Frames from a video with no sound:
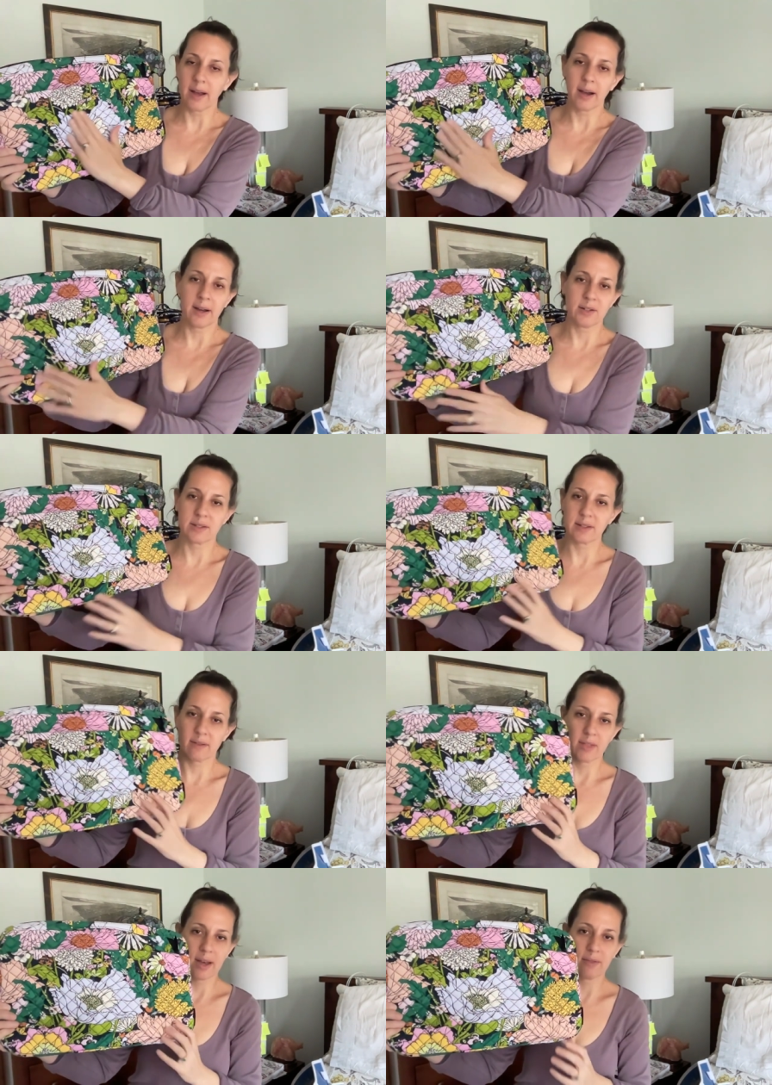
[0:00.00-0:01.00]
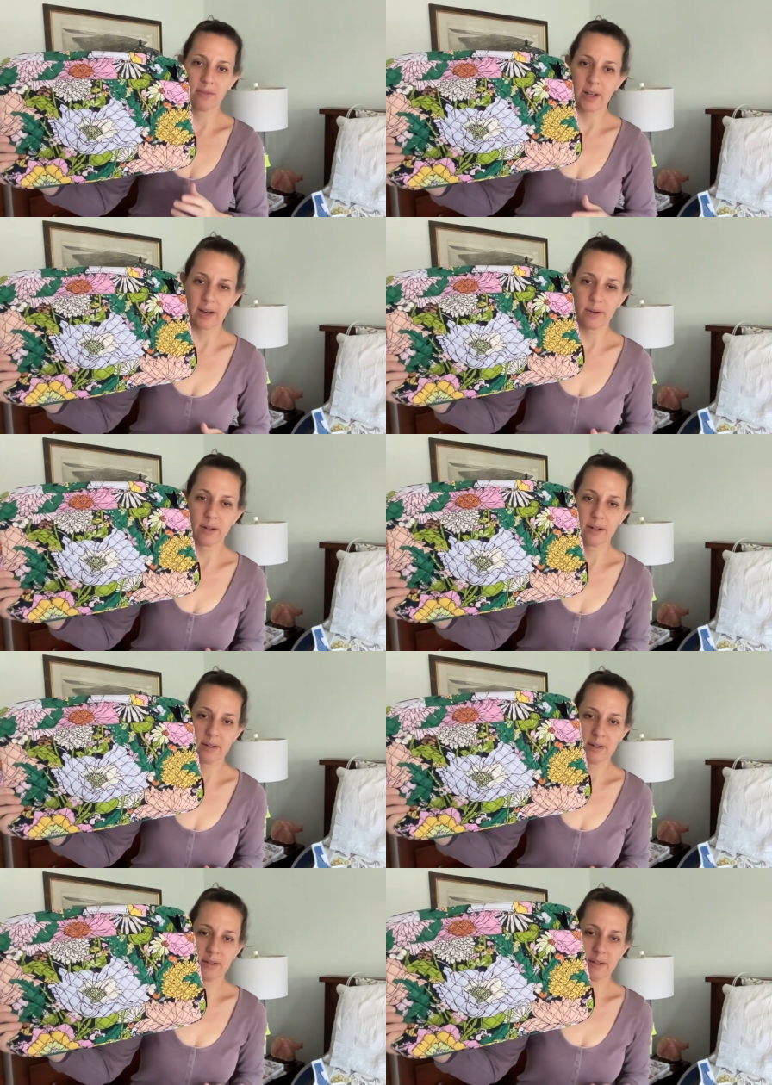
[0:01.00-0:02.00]
I, I just love that flower.
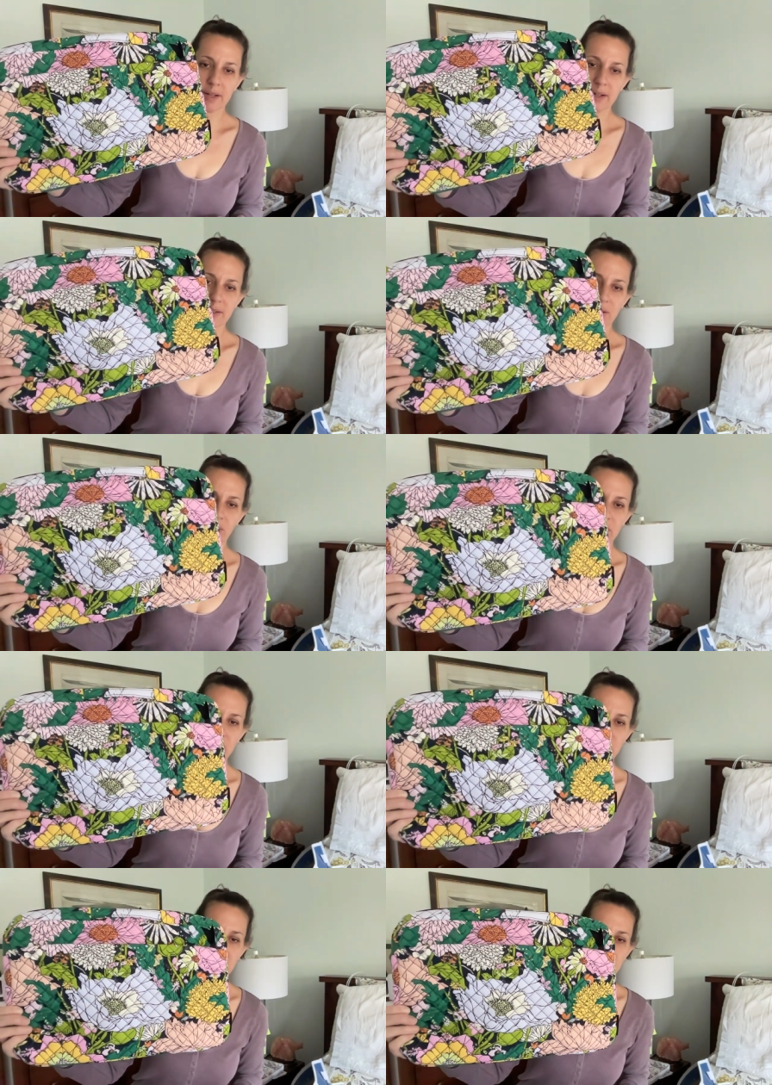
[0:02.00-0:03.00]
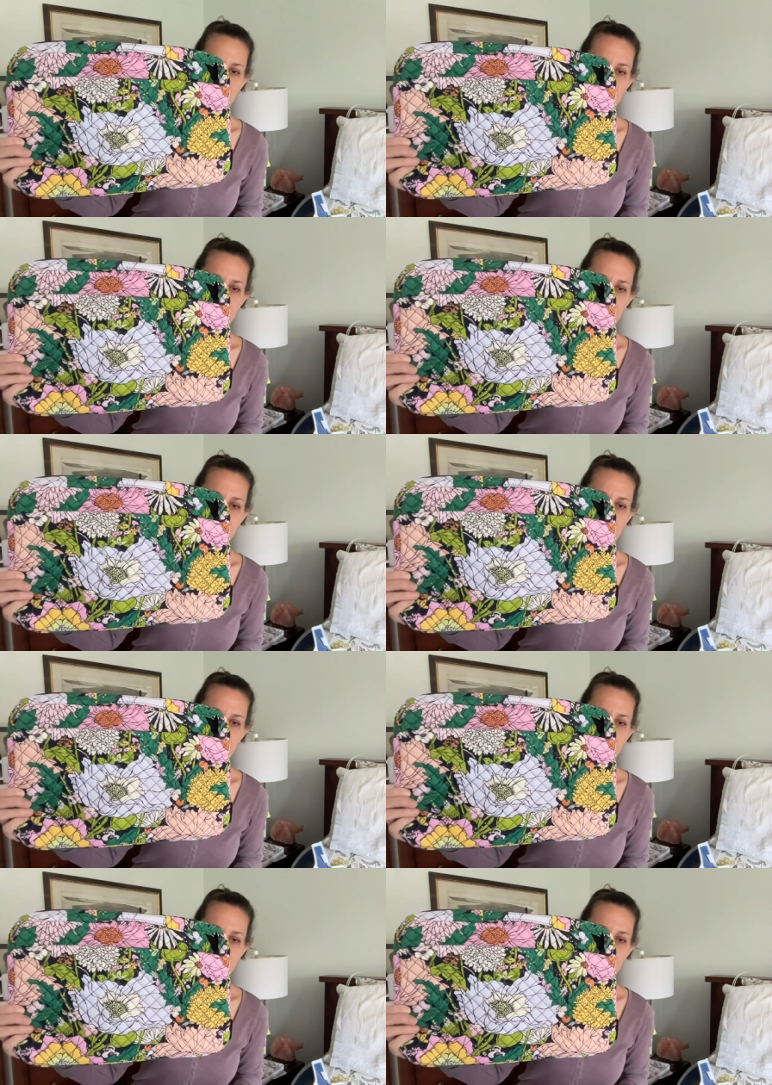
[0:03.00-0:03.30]
I think it's gorgeous